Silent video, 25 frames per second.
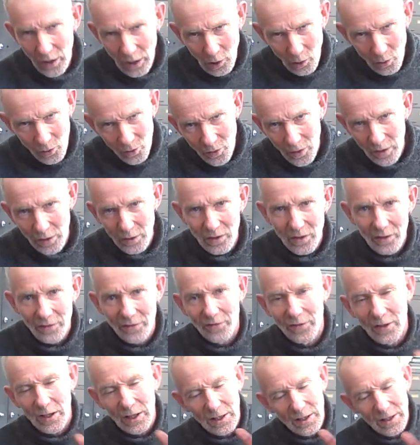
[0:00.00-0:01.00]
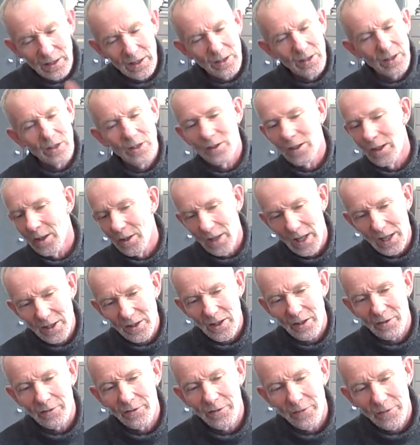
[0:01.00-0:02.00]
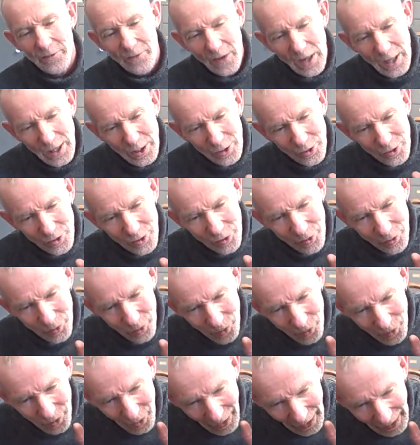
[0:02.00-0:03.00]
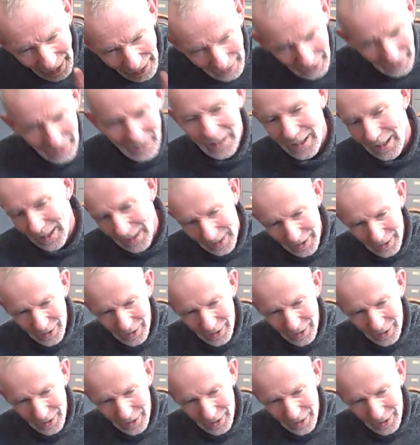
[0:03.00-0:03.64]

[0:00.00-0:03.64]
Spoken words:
He goes round the field and he says, now that's a fine stook of hay.